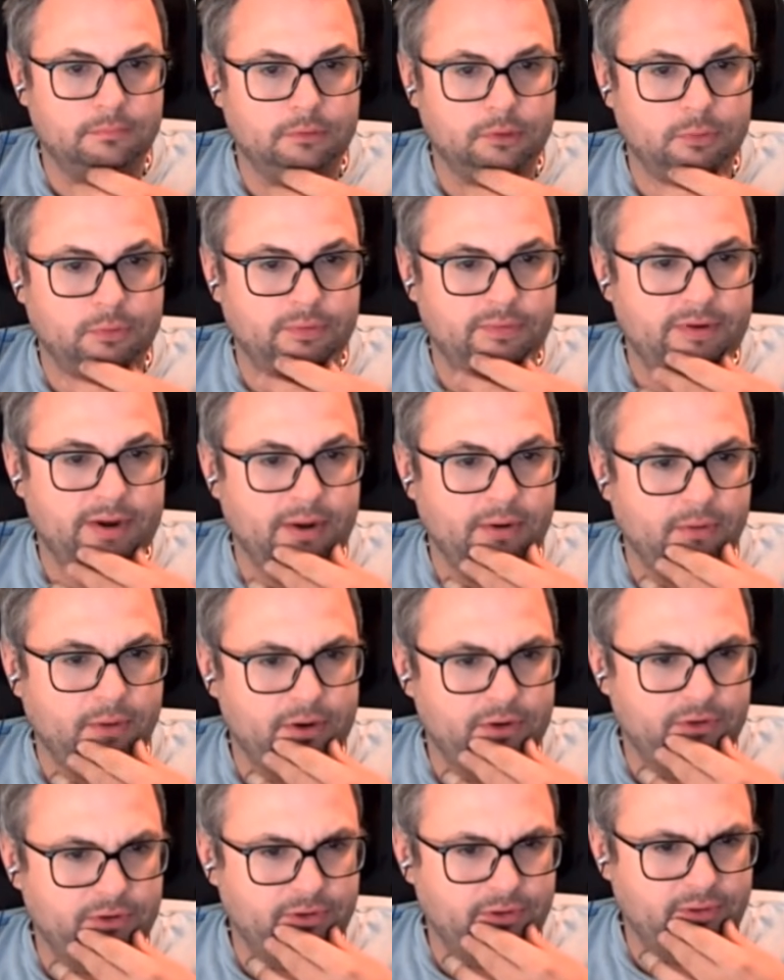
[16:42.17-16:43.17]
We've now
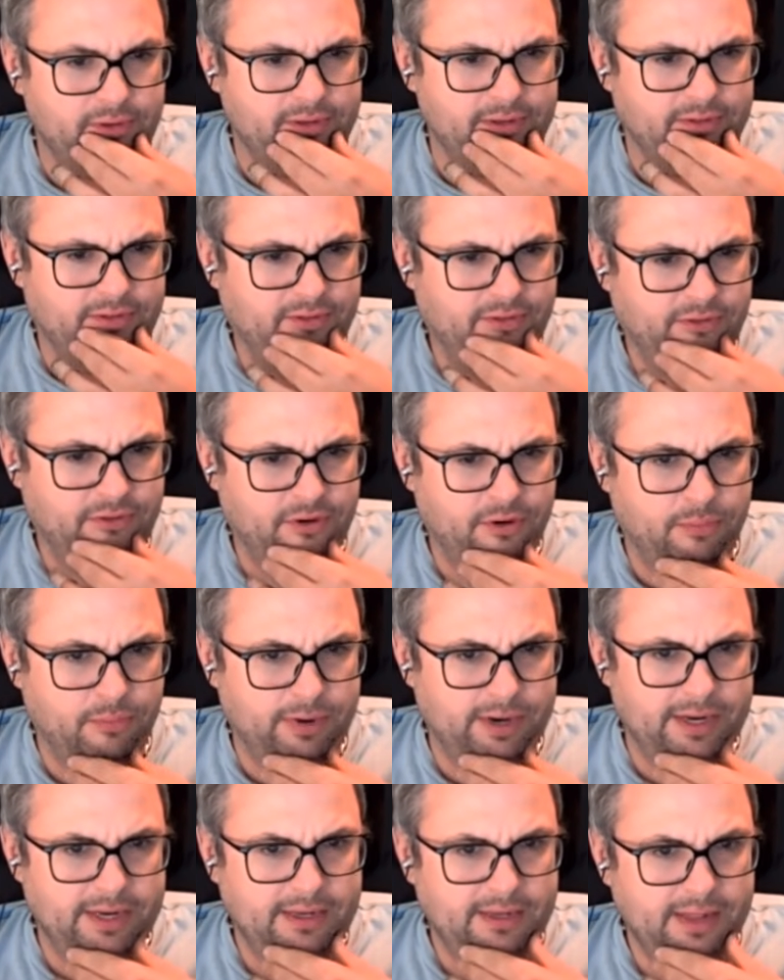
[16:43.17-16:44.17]
gone to, is this
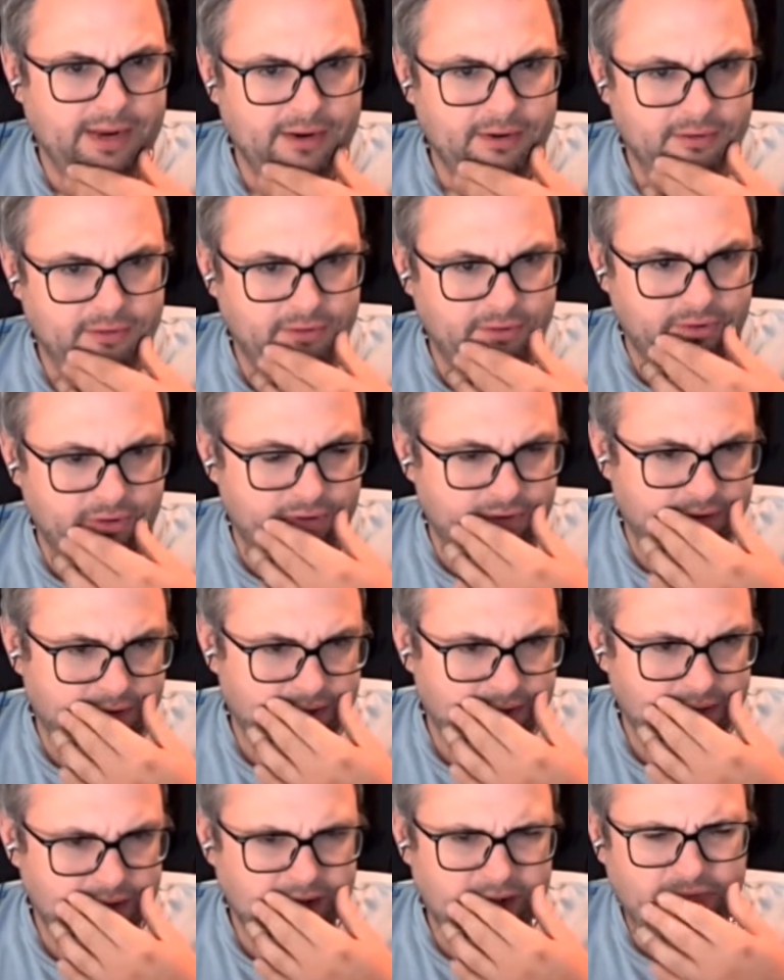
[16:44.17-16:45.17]
Korean letters?
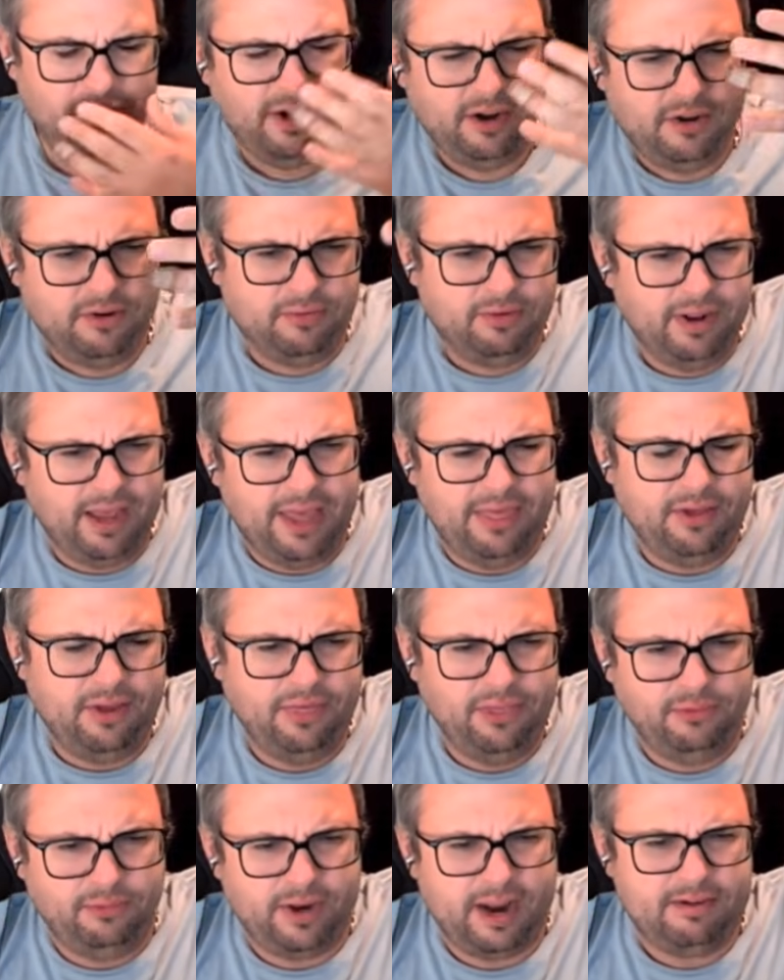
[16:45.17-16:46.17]
I
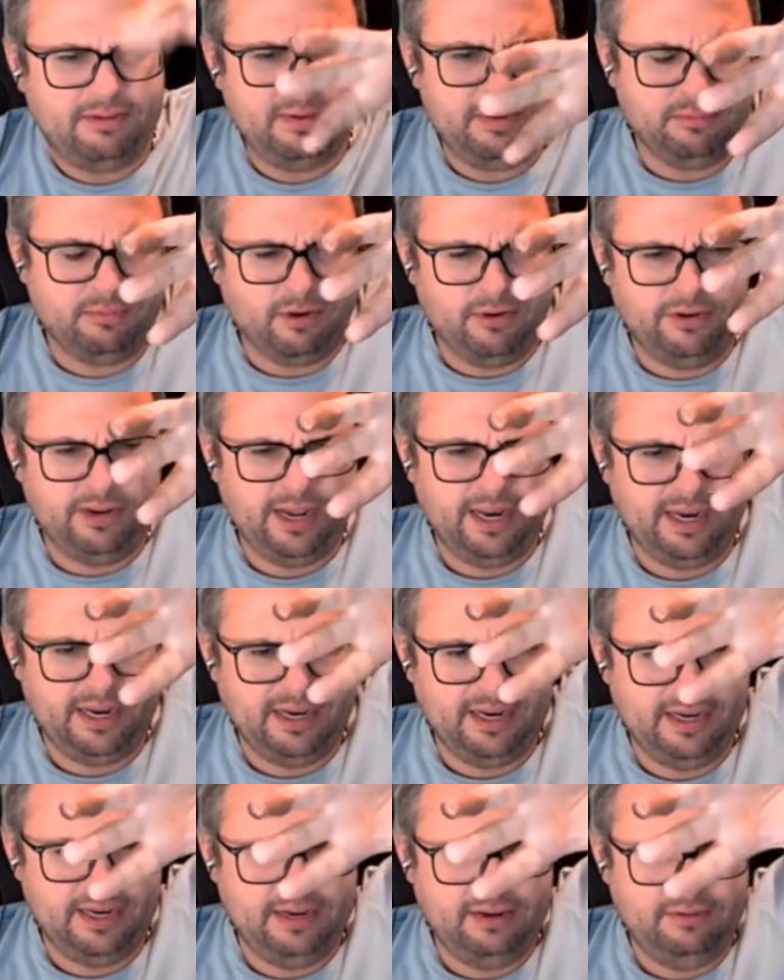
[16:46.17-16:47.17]
thought this actually
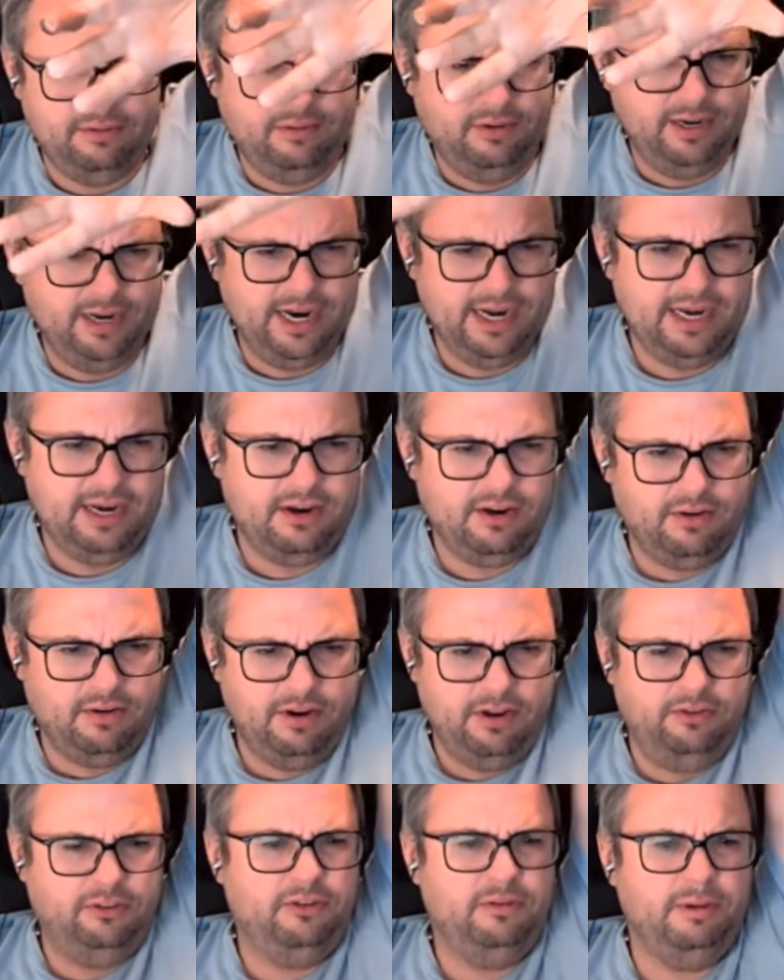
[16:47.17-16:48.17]
rotated 90
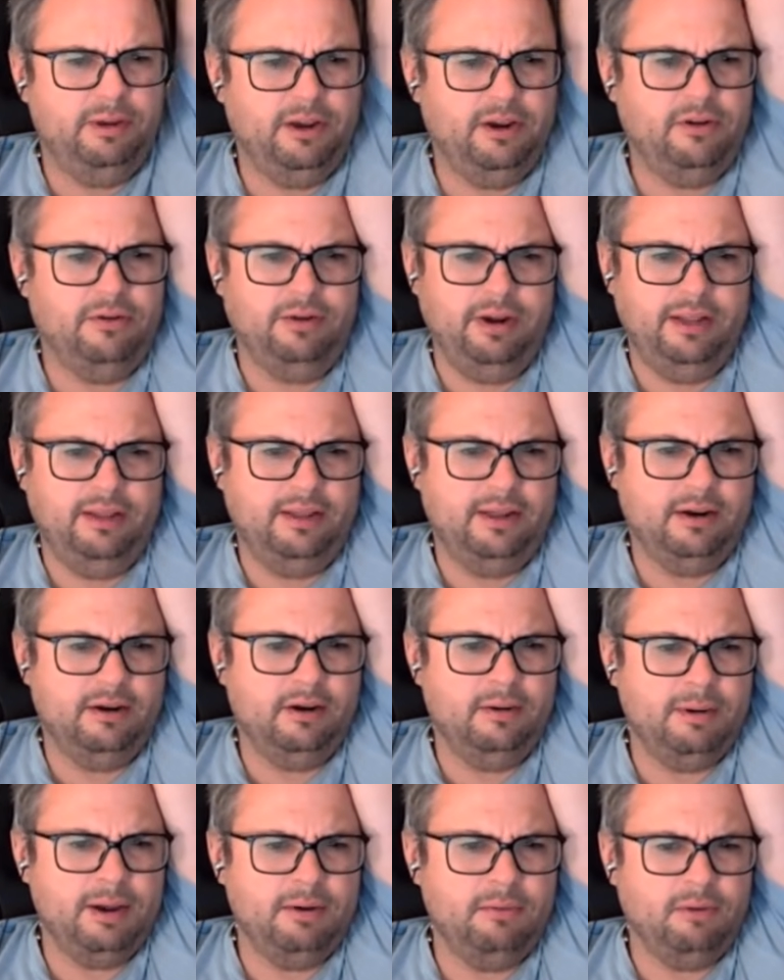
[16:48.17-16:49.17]
degrees to be a Korean
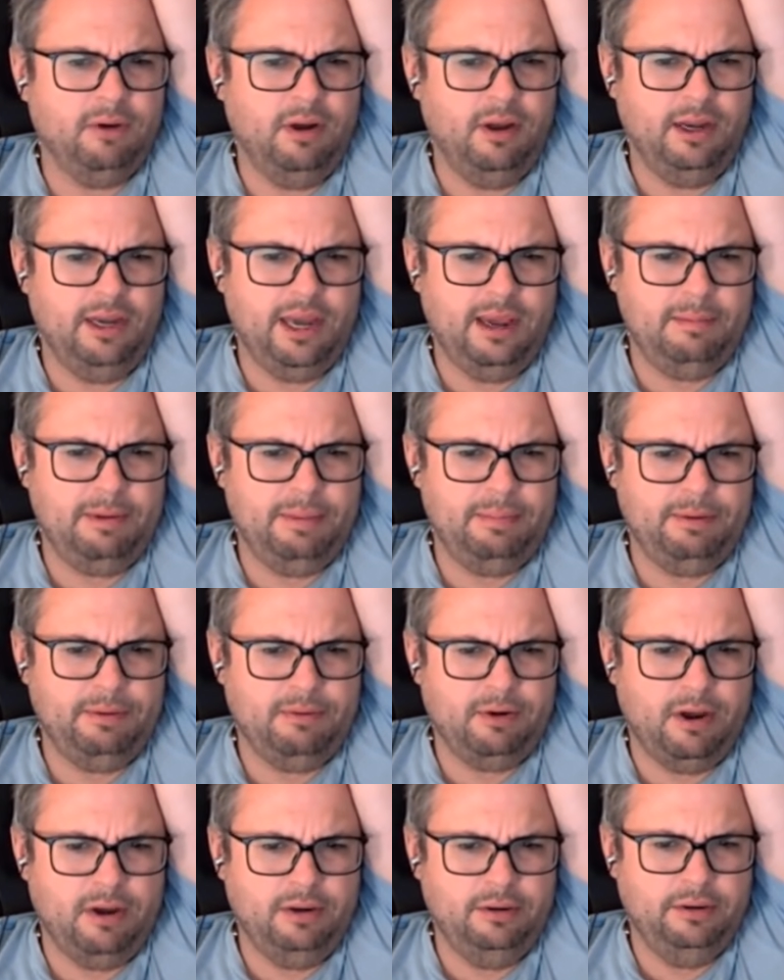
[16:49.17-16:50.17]
letter. Am I wrong? I might be
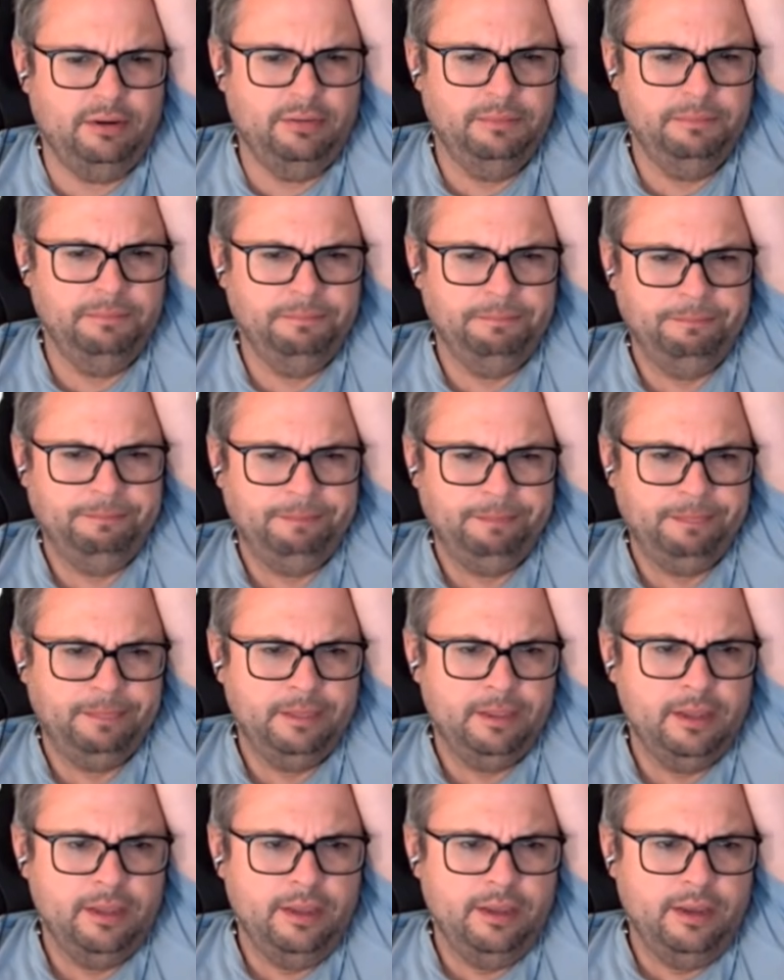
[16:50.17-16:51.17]
wrong.
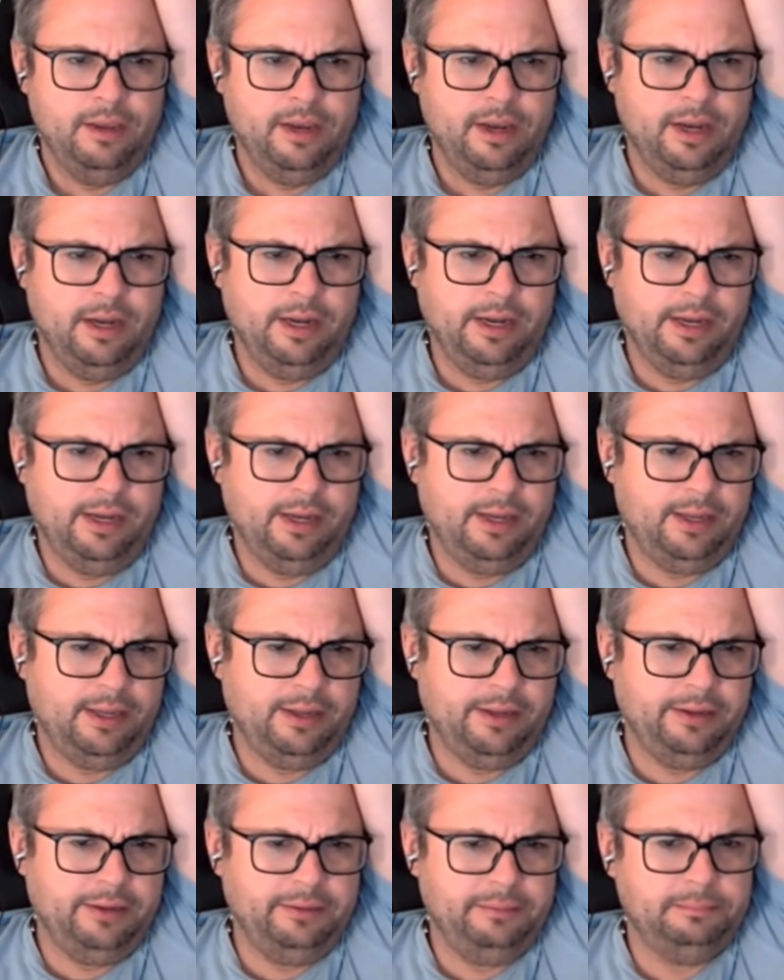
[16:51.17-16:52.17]

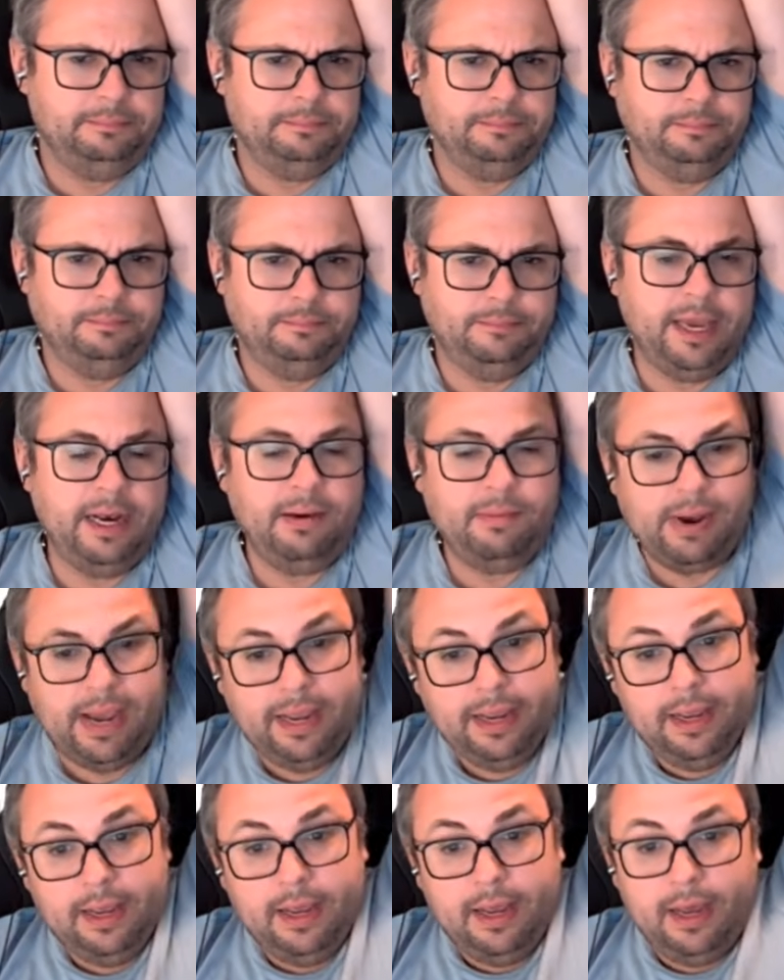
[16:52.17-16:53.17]

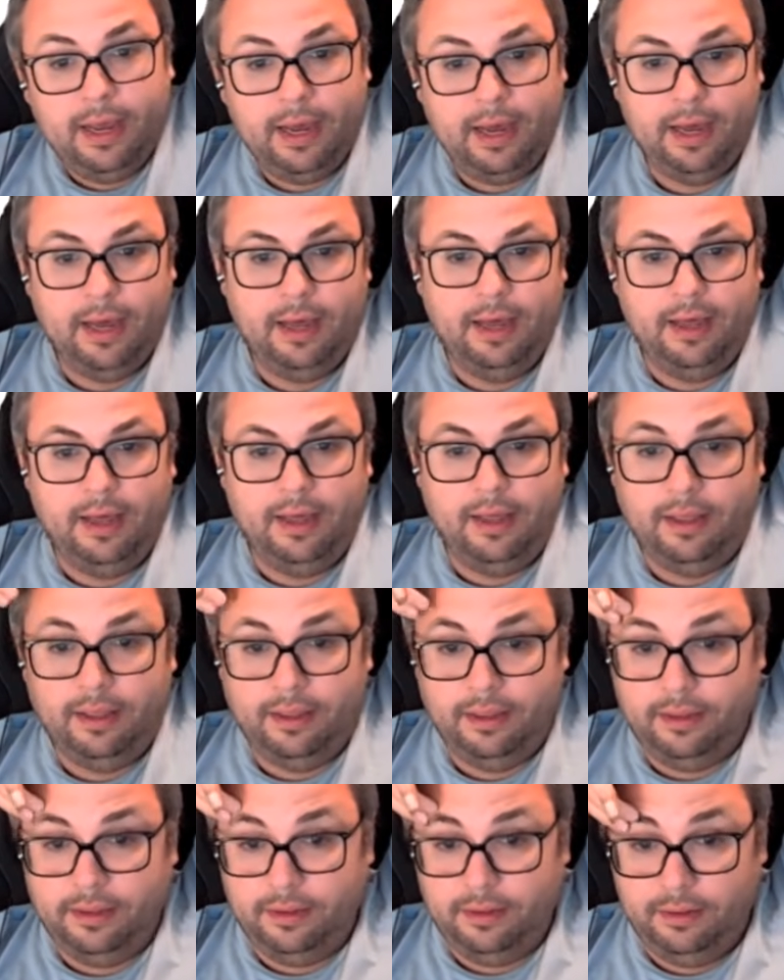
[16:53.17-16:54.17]
Anyway,
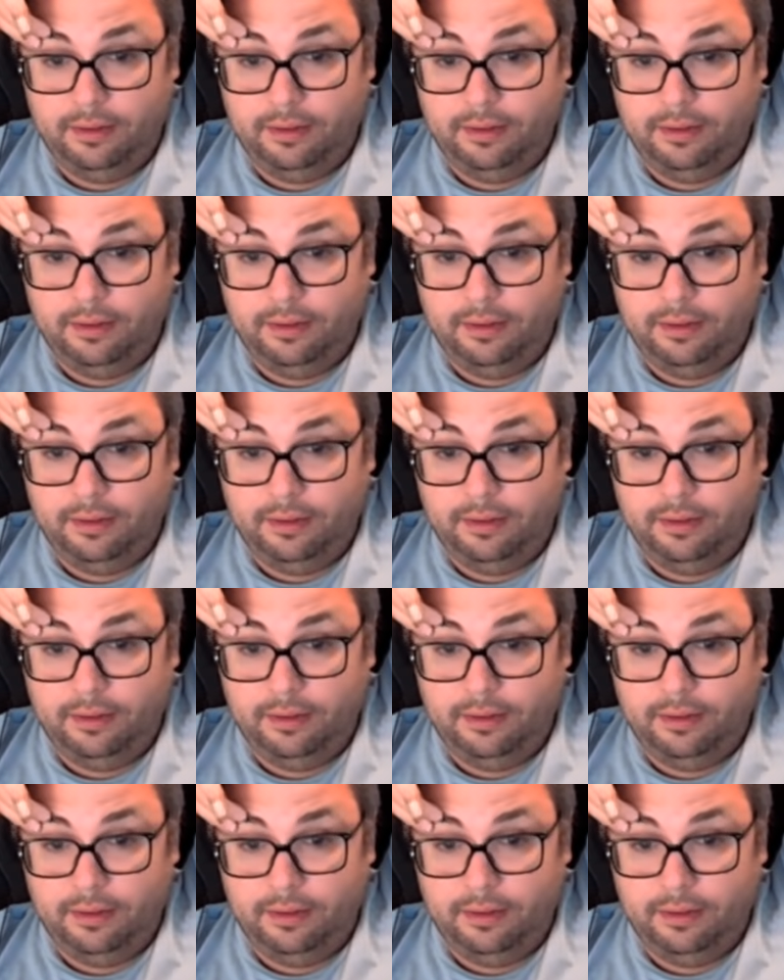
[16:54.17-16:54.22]
okay,